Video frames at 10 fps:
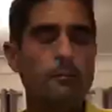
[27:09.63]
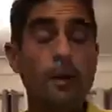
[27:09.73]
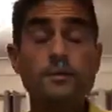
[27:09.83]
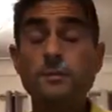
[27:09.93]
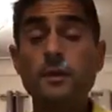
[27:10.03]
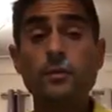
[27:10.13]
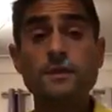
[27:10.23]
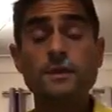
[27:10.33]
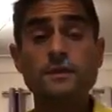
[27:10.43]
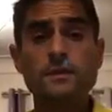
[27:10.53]
But to be
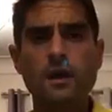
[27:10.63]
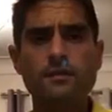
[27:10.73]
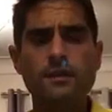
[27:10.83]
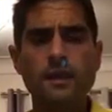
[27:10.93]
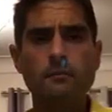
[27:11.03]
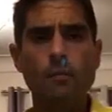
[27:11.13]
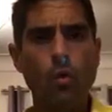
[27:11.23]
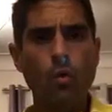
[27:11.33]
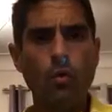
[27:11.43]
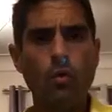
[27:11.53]
honest, it's nothing
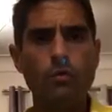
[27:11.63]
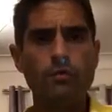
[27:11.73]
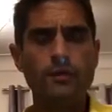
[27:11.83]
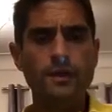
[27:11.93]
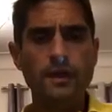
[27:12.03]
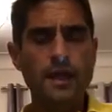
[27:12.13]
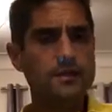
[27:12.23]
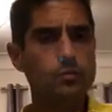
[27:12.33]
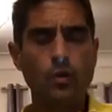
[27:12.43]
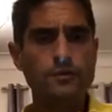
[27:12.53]
more than
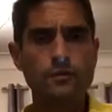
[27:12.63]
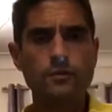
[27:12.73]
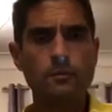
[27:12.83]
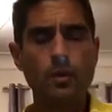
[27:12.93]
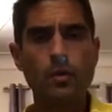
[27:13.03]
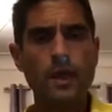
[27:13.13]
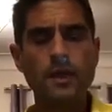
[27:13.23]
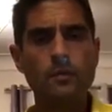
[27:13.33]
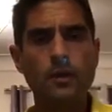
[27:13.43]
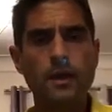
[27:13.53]
is what's on the blog
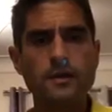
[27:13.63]
anyway.